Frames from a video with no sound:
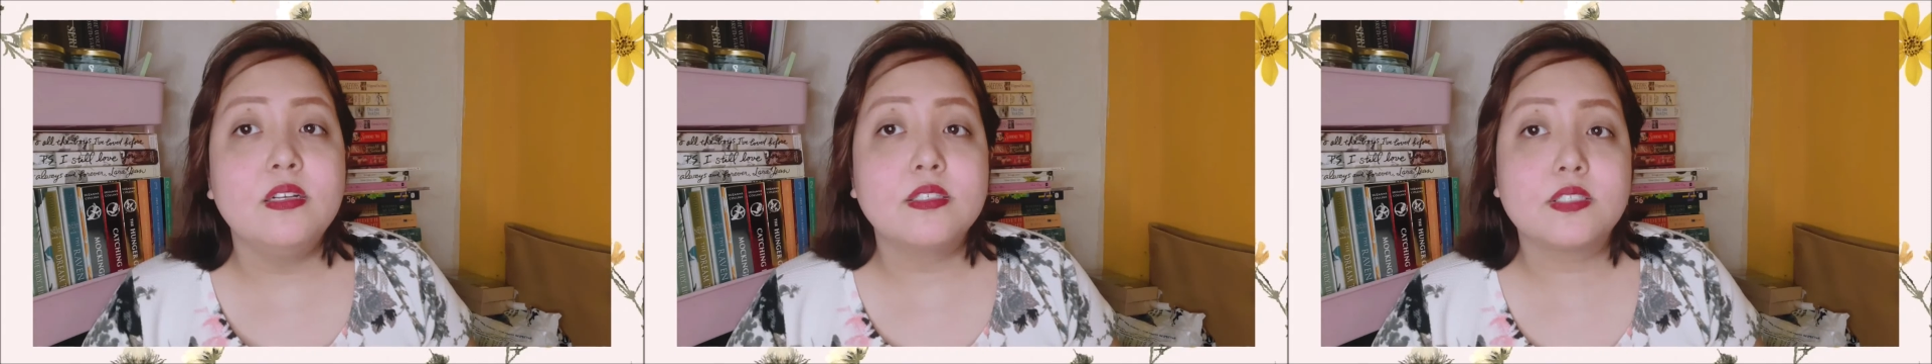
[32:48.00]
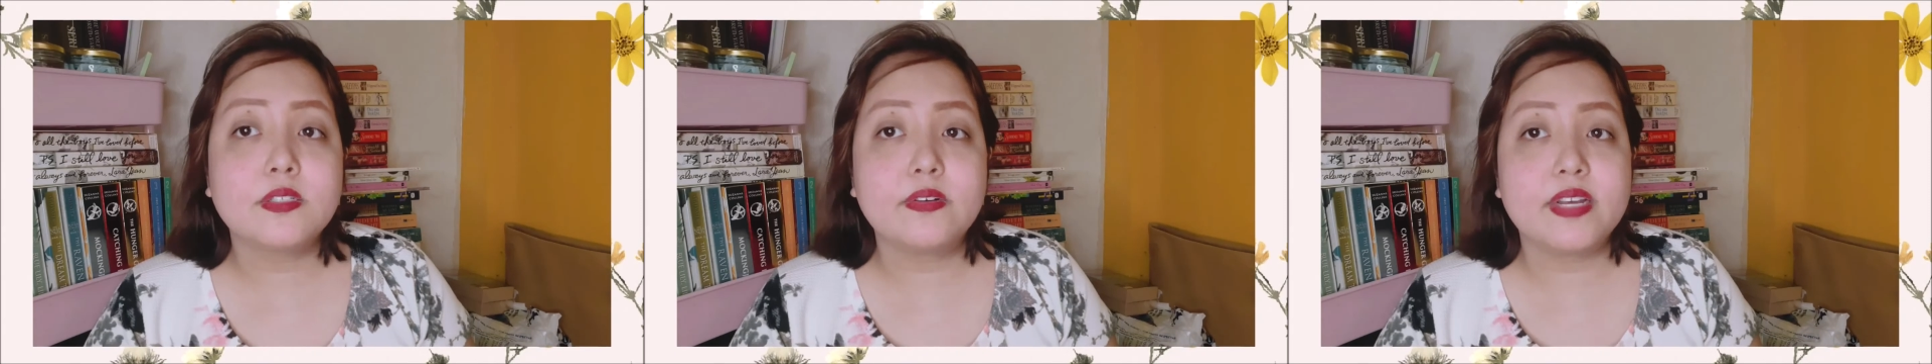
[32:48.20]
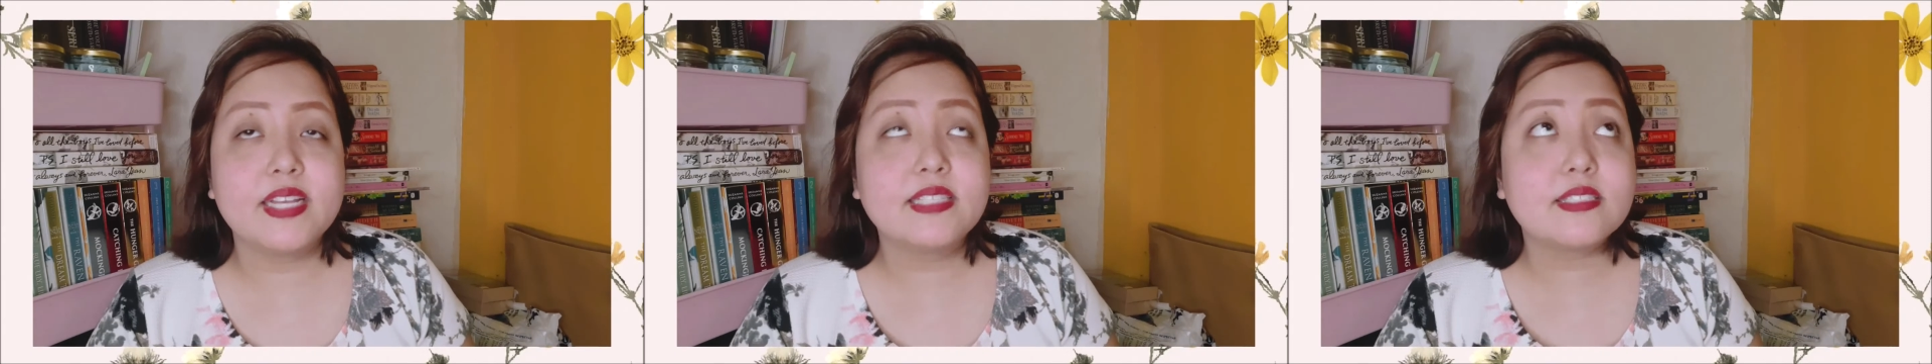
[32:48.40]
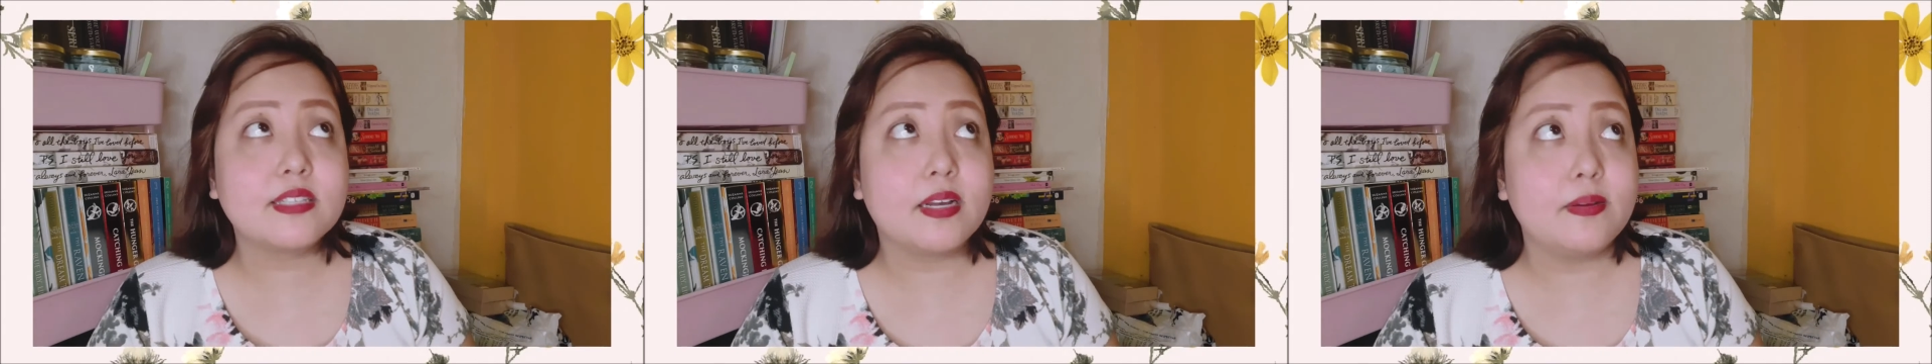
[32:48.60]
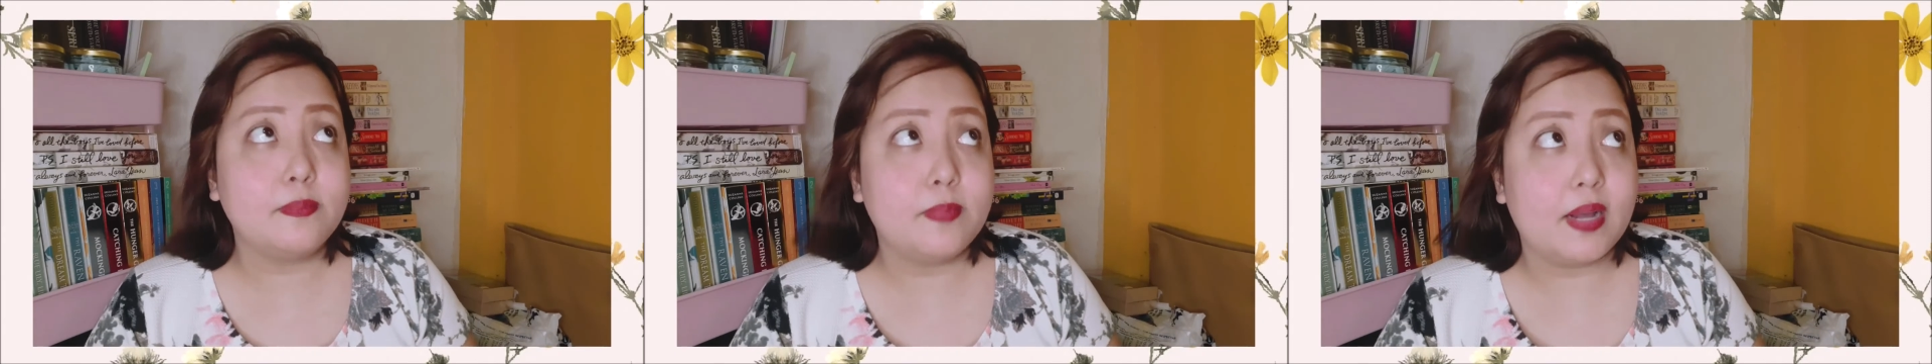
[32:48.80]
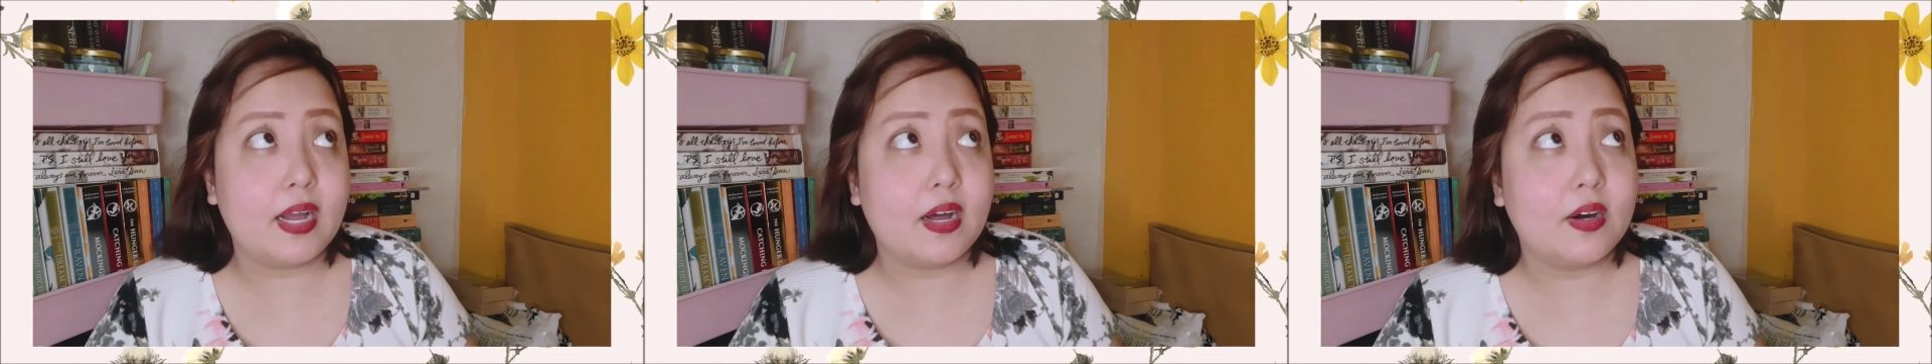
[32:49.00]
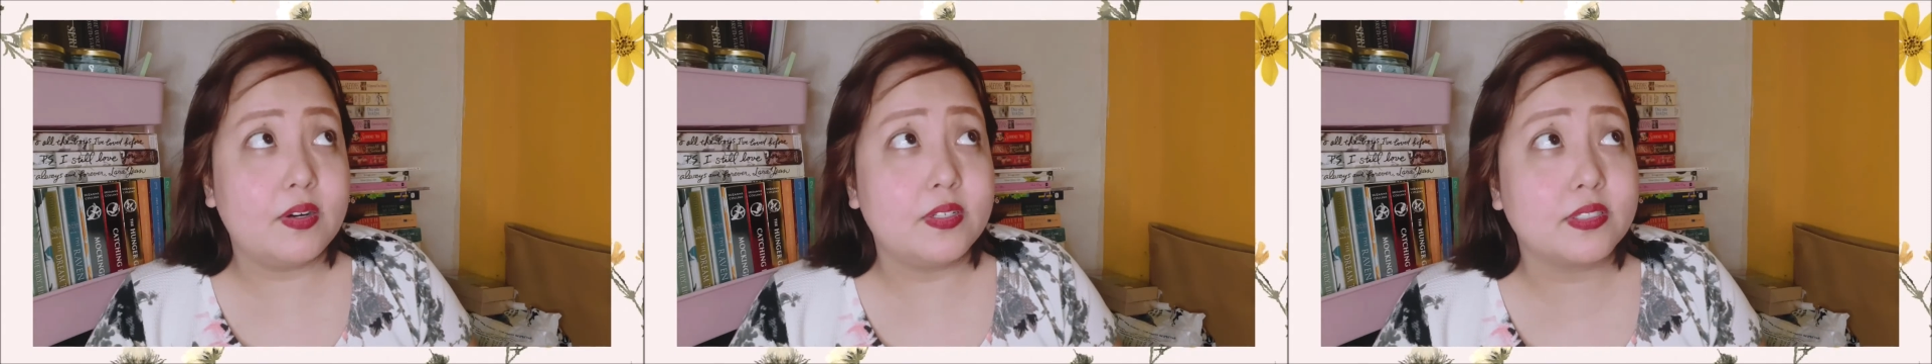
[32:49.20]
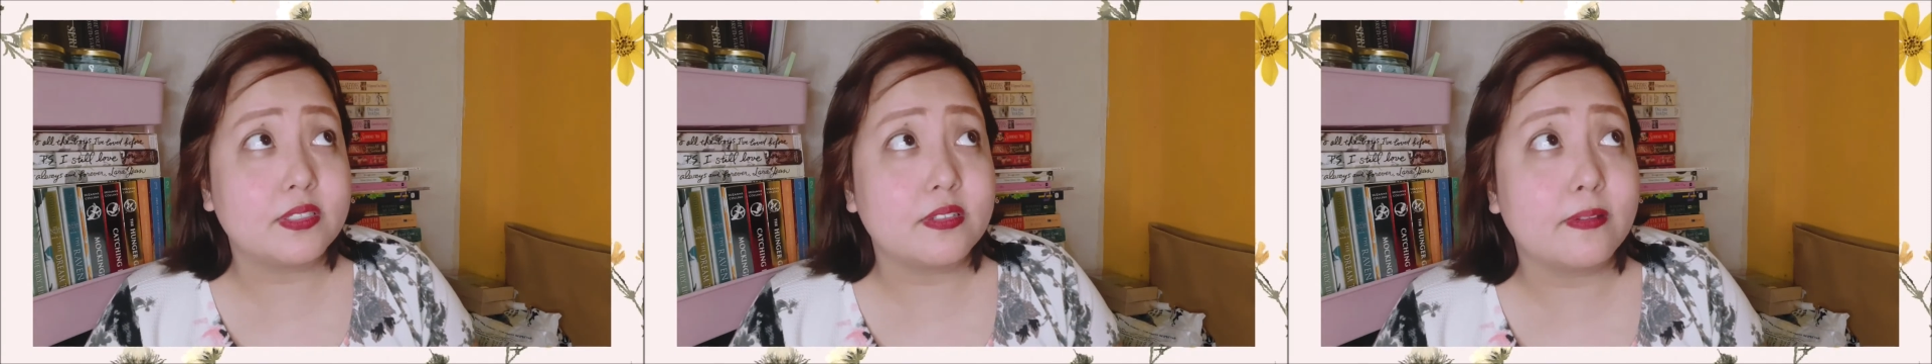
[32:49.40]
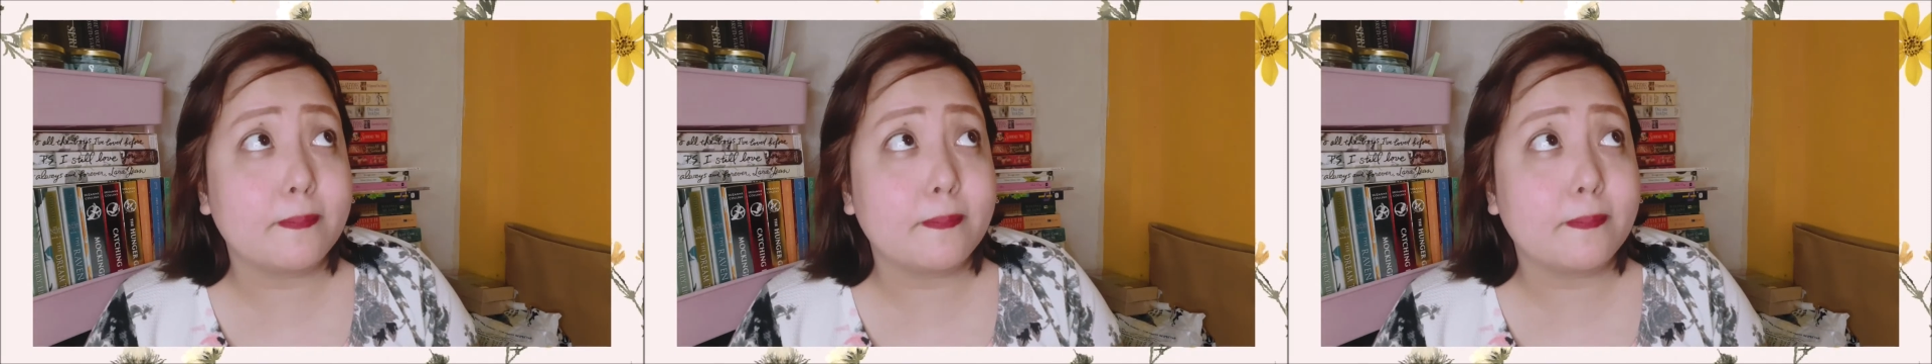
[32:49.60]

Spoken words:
So it's about